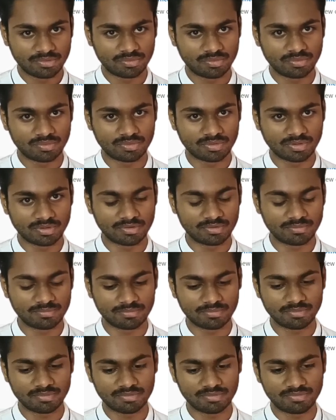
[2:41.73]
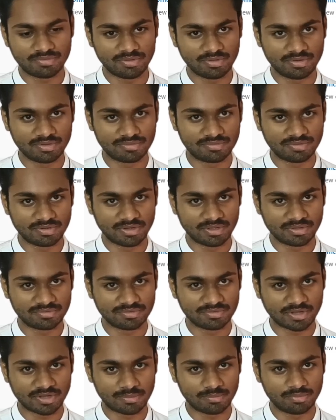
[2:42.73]
You can see the
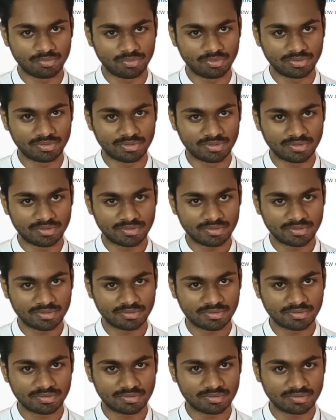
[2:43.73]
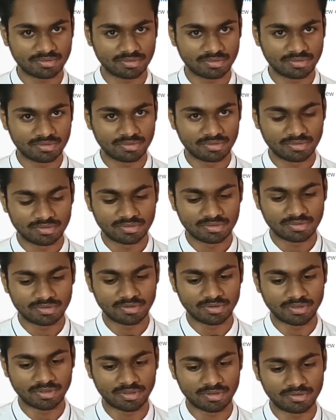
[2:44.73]
selection I am doing here.
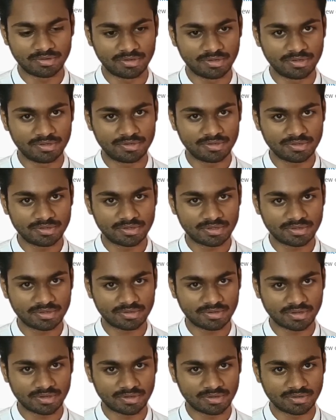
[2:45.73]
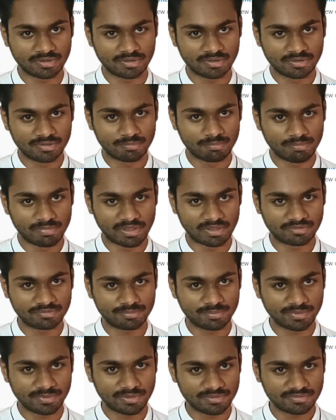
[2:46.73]
Delete it, then
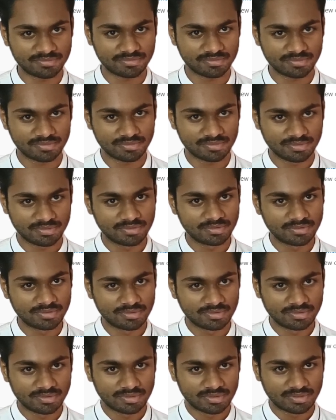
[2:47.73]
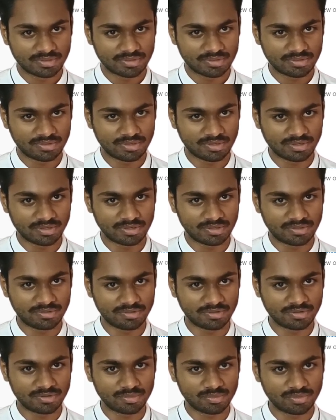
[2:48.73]
backspace, then
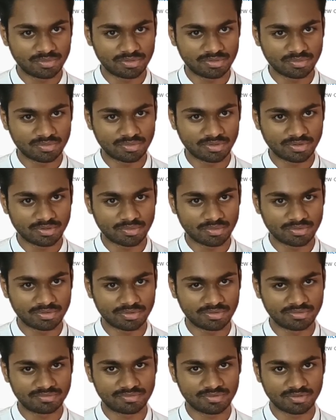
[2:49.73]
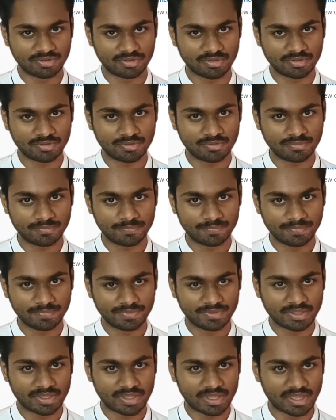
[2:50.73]
here you need to click on this
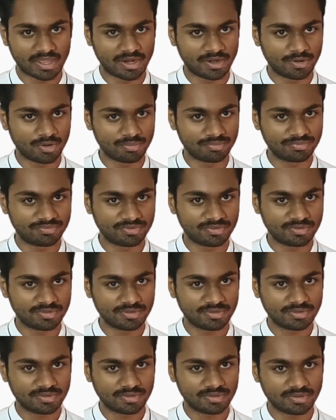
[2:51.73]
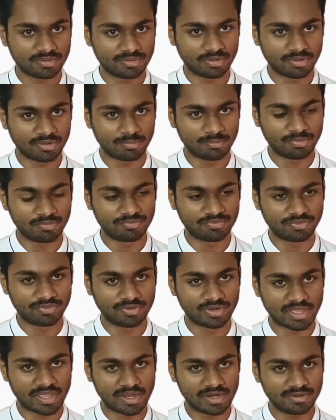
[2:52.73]
add option. Before
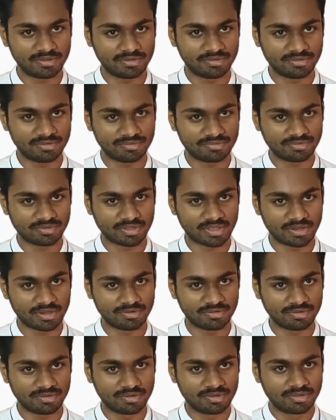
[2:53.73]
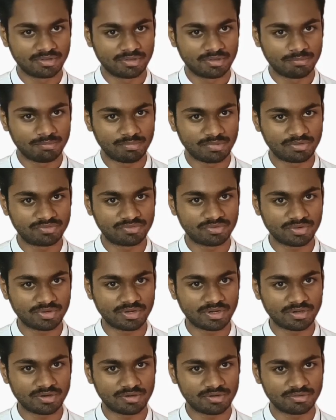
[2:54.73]
the add it is, and make sure
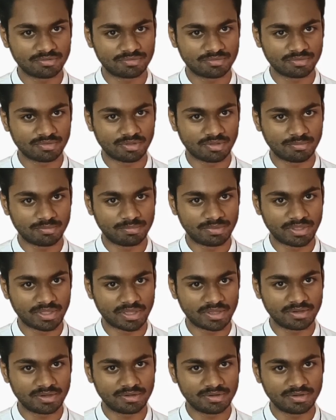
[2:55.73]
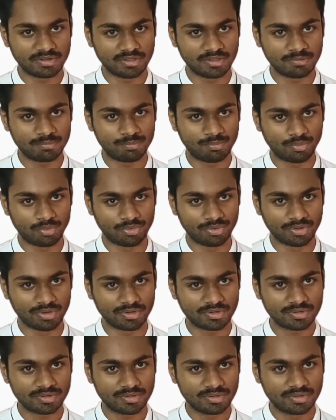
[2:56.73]
that it is behind the
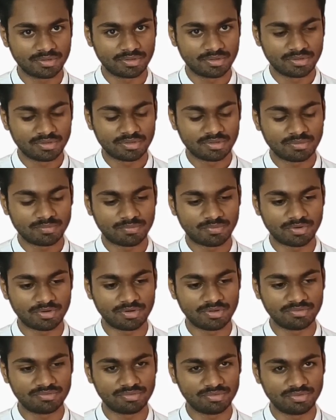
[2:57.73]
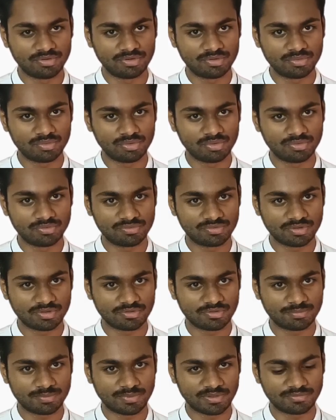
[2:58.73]
product. For this you need to use the
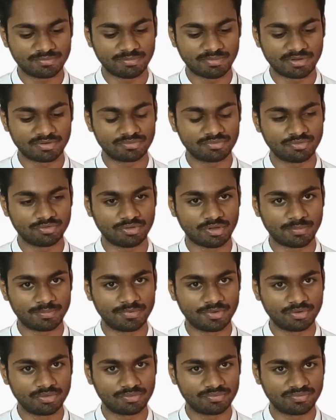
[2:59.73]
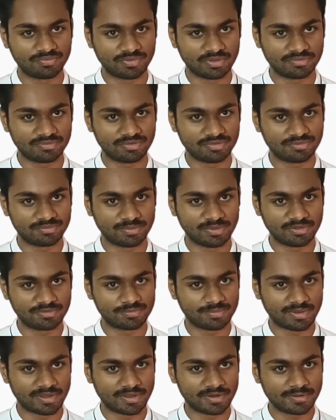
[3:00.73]
space bar. So after you press the space
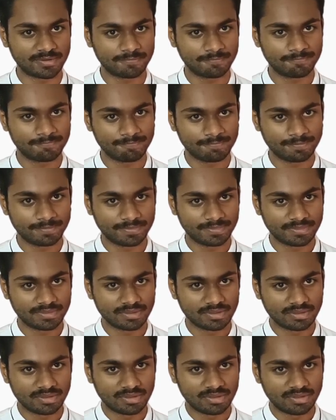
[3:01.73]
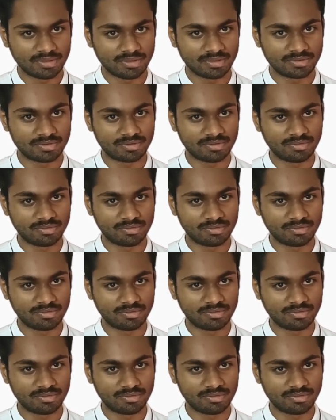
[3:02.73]
bar, it